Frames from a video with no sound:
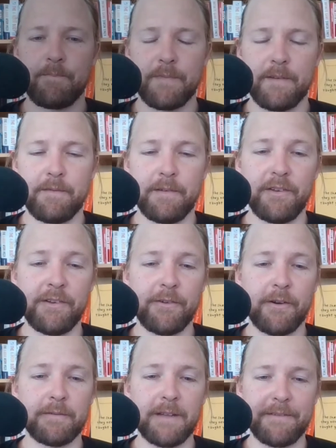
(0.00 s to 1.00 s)

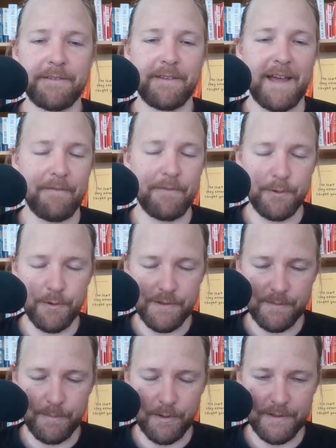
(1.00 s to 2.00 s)
Virginia, I've loved having you on
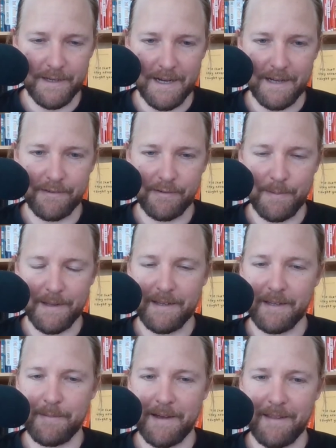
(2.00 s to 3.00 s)
this podcast
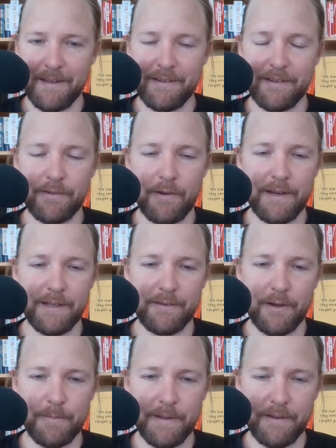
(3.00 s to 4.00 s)
speaking about these exciting
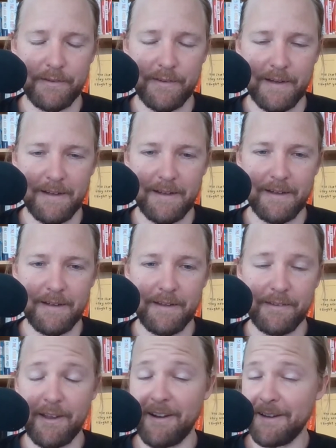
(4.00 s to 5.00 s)
topics.
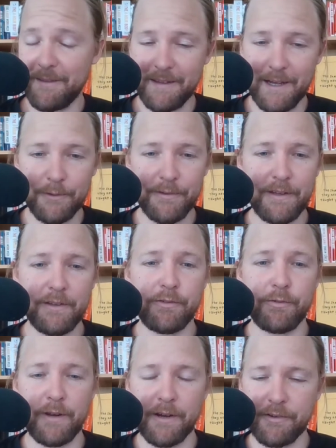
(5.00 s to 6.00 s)
Is there anything else in
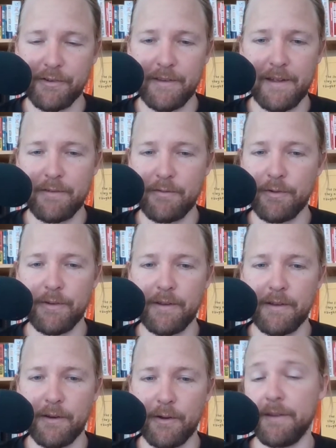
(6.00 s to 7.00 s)
construction that
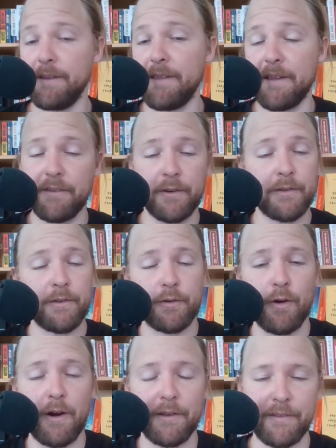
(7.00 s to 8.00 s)
is on the
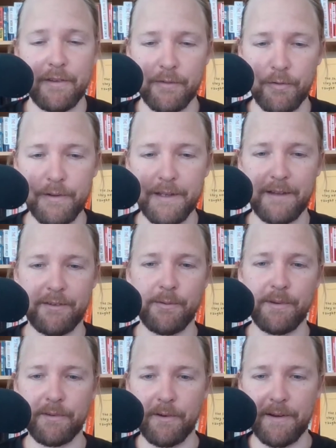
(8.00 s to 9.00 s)
horizon that really gets
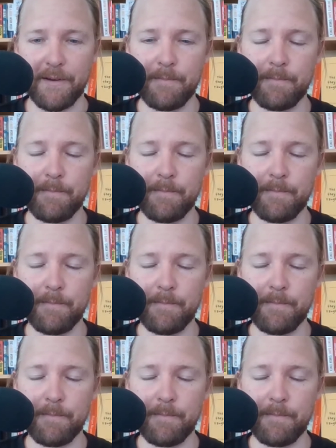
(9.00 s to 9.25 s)
you excited?